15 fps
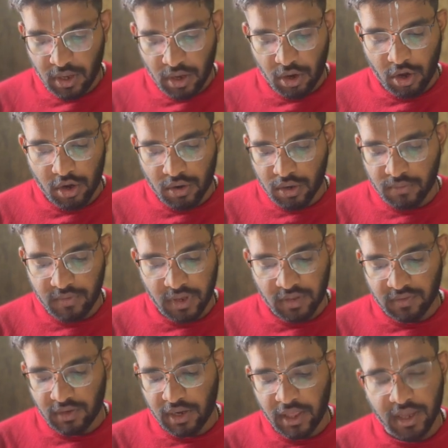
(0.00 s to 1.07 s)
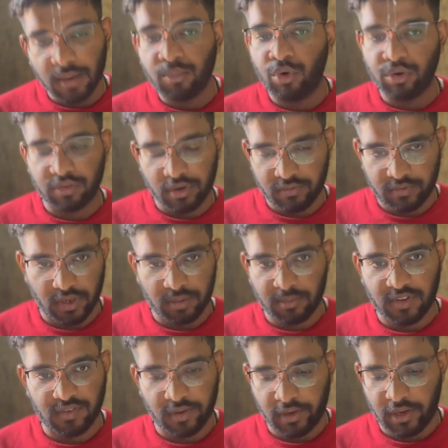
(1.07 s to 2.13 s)
or we can say like a mode shifting
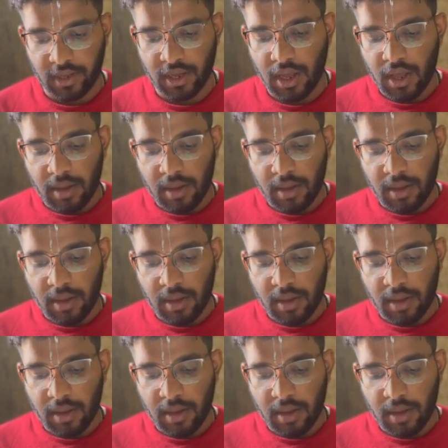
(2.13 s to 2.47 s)
basically.